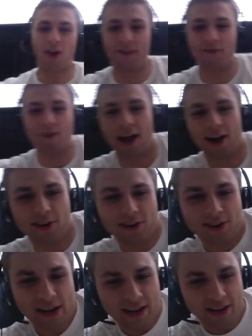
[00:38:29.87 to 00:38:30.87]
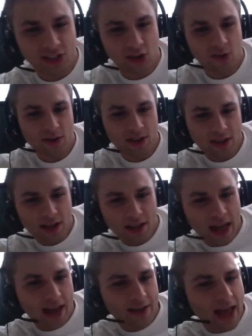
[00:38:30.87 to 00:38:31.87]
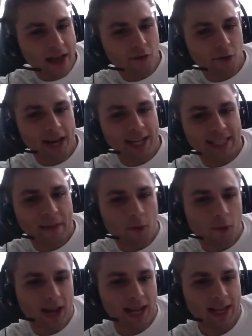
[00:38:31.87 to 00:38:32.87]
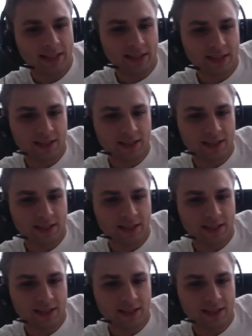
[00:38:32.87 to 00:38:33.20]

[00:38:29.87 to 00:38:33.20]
get fired, and so everyone hits that point, I guess,